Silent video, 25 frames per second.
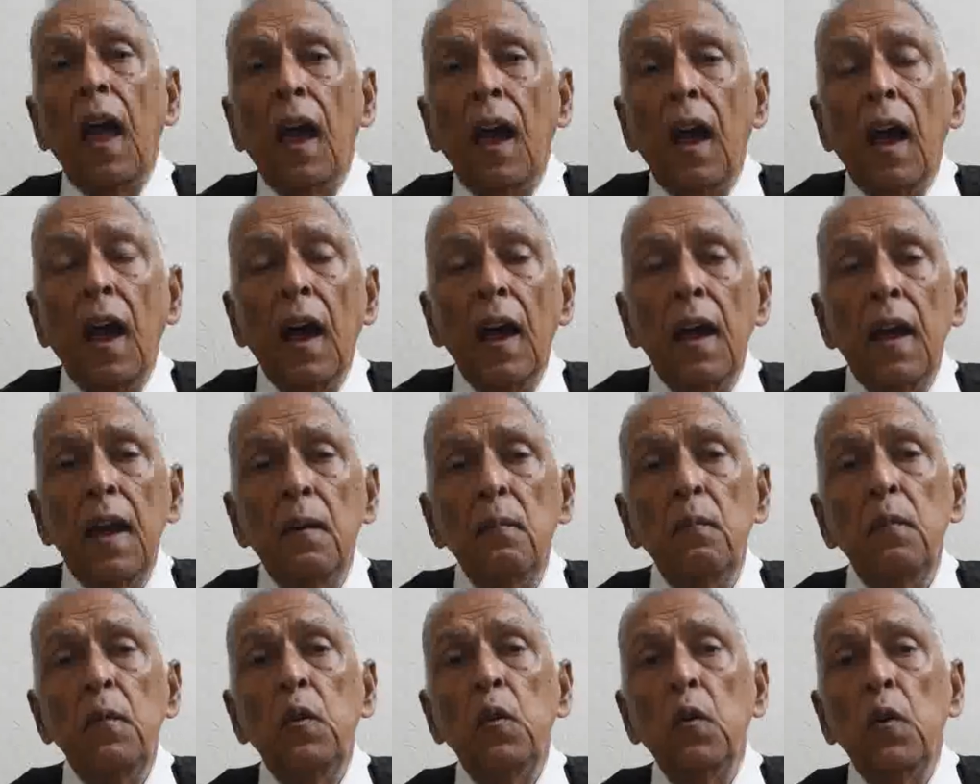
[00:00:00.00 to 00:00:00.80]
I
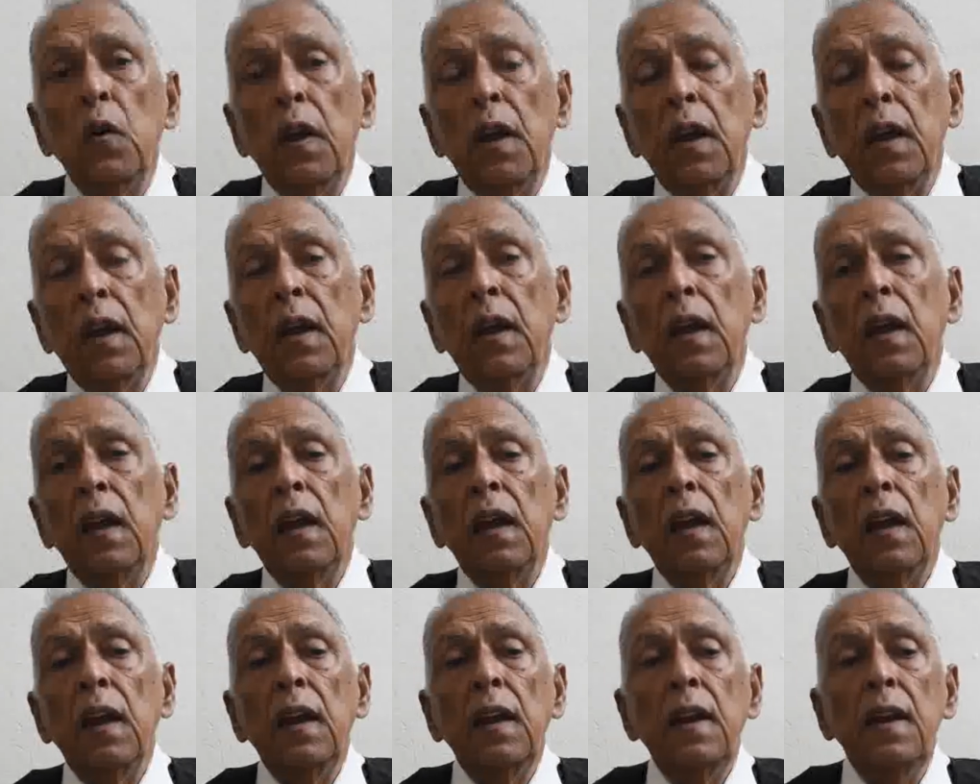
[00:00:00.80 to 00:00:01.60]
am doing
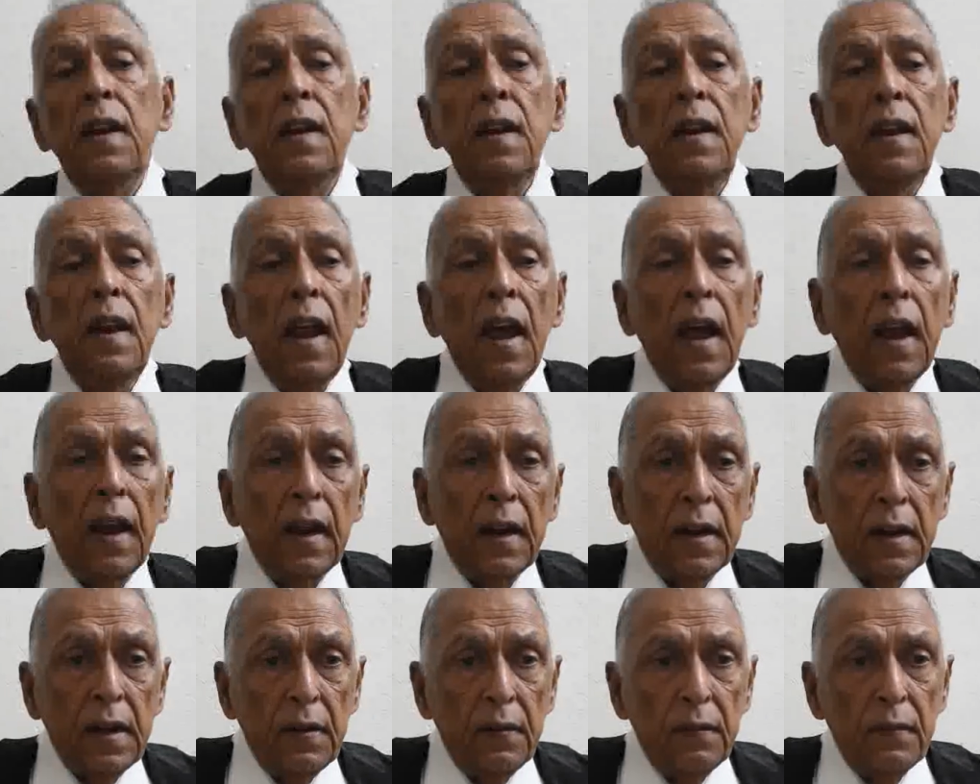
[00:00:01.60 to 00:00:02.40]
in
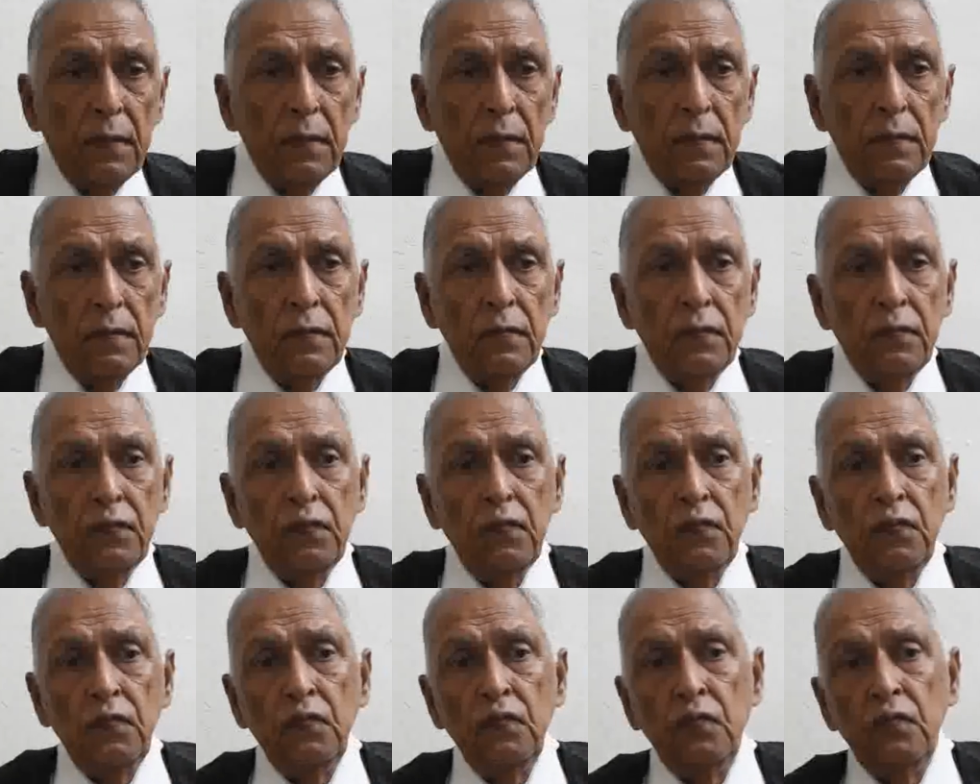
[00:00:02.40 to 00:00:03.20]
negative.
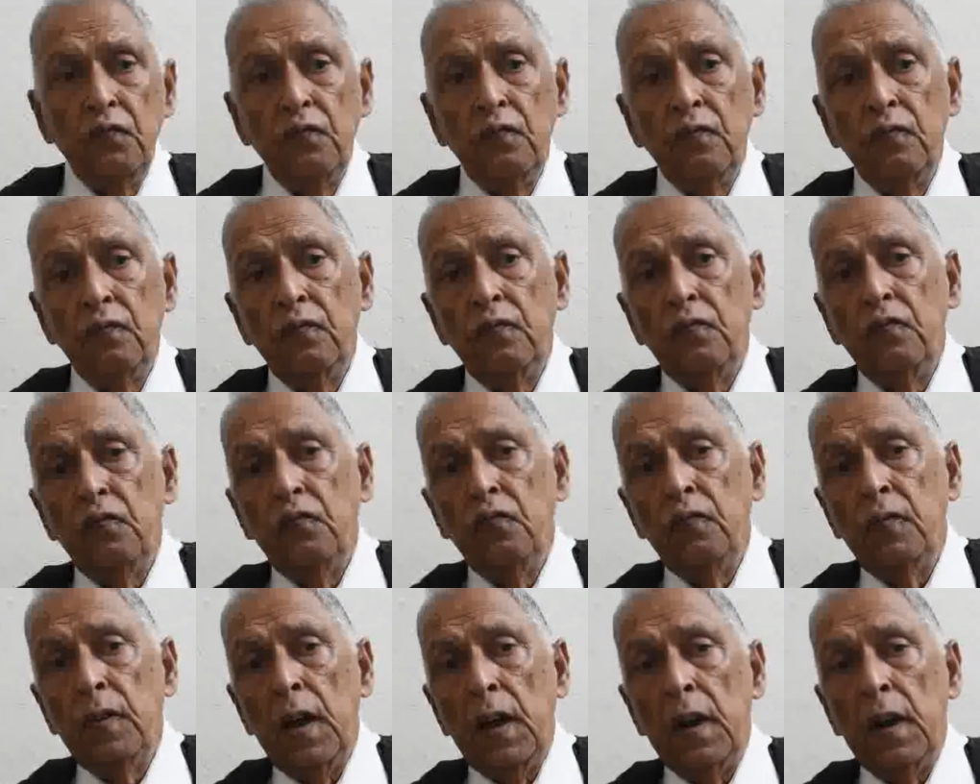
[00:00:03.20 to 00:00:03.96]
For